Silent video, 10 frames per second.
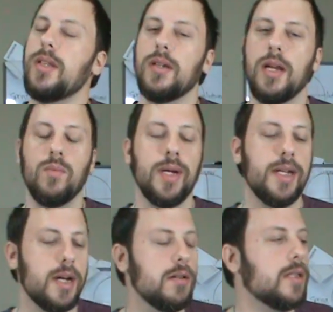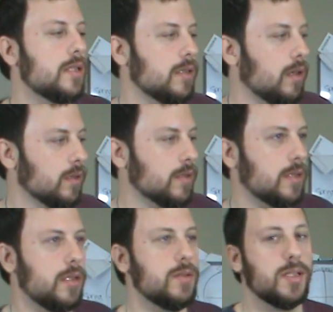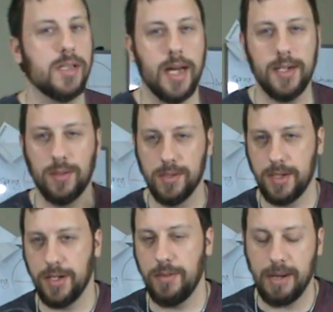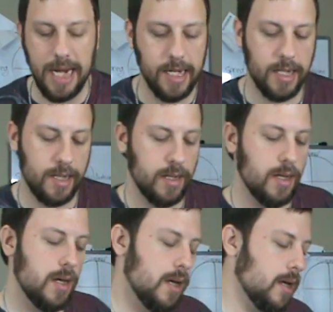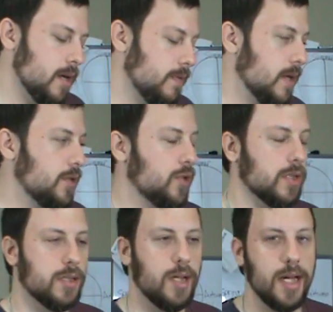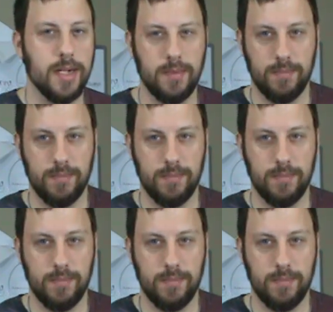And we notice also cycles in humanity, that just like